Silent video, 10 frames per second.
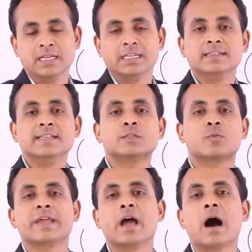In this
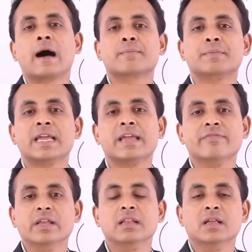way RBI
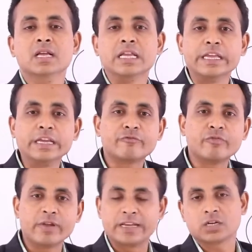will
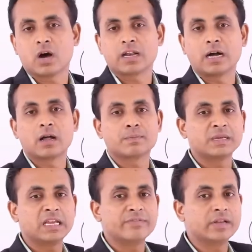equate or
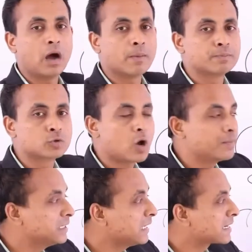RBI will
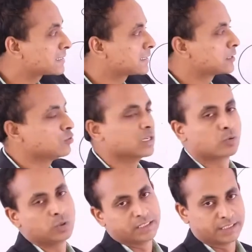absorb the excessive
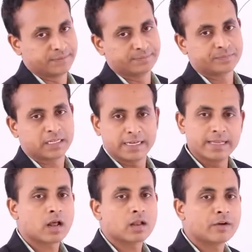liquidity.
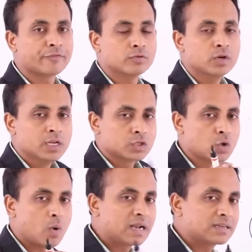Clear all of you?
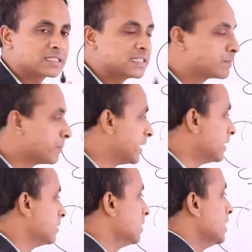So what does it
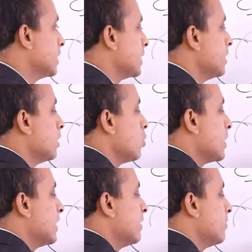mean? Here
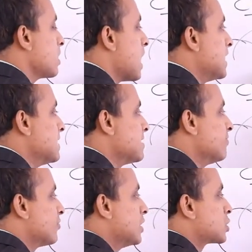whenever high
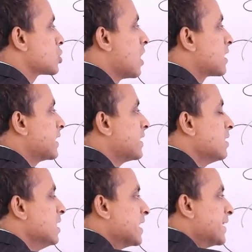inflation are
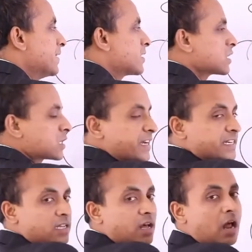there, interest
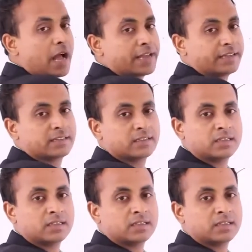rates are high.